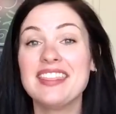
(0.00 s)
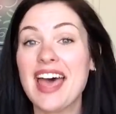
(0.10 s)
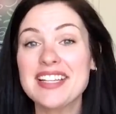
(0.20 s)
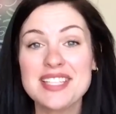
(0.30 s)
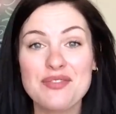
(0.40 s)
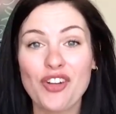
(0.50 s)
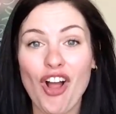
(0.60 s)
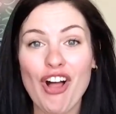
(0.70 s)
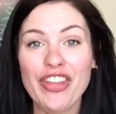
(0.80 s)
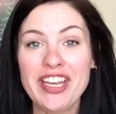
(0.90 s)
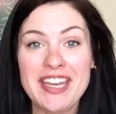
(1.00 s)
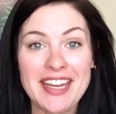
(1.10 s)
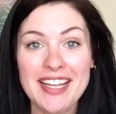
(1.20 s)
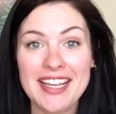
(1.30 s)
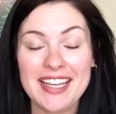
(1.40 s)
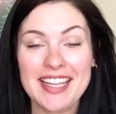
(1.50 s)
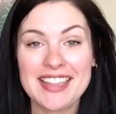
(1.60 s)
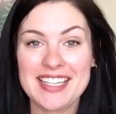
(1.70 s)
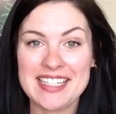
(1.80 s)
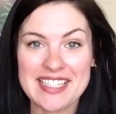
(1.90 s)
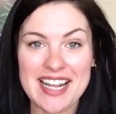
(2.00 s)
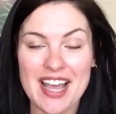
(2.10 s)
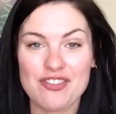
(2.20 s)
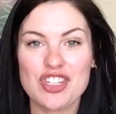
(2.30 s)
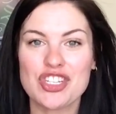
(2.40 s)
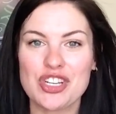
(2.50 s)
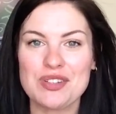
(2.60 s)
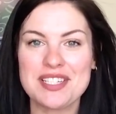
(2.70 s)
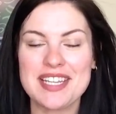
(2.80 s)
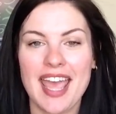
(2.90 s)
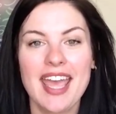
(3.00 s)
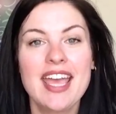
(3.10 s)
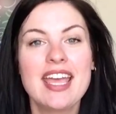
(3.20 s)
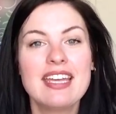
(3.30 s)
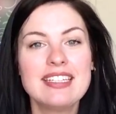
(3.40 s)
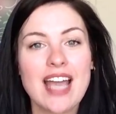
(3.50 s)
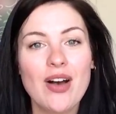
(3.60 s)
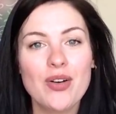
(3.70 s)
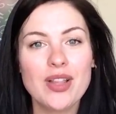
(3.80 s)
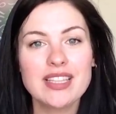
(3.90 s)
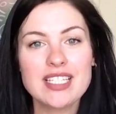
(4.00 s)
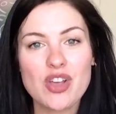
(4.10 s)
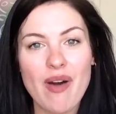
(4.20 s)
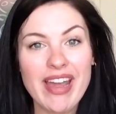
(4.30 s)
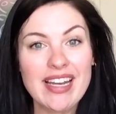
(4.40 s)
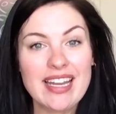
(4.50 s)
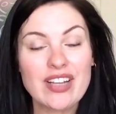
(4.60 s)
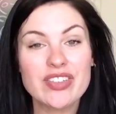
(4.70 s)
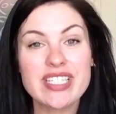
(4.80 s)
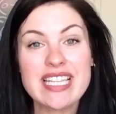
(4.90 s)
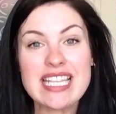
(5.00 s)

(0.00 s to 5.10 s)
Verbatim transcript: That's it for all the knitting things that I have to show you today. Now let's go ahead and announce